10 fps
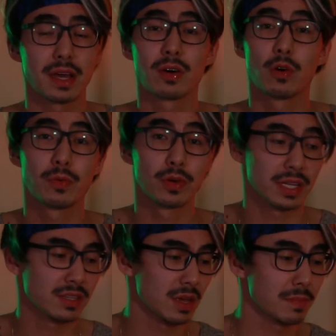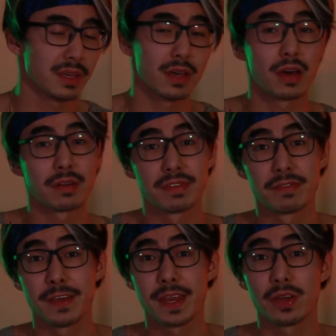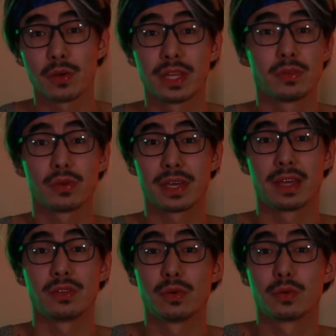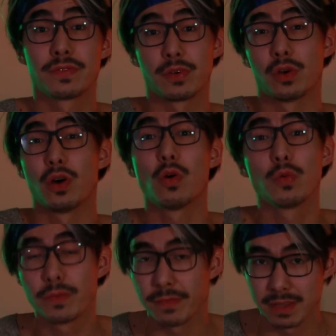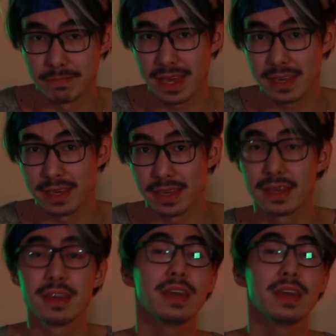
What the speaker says: I hope you got something out of the video that you can use for your own filmmaking.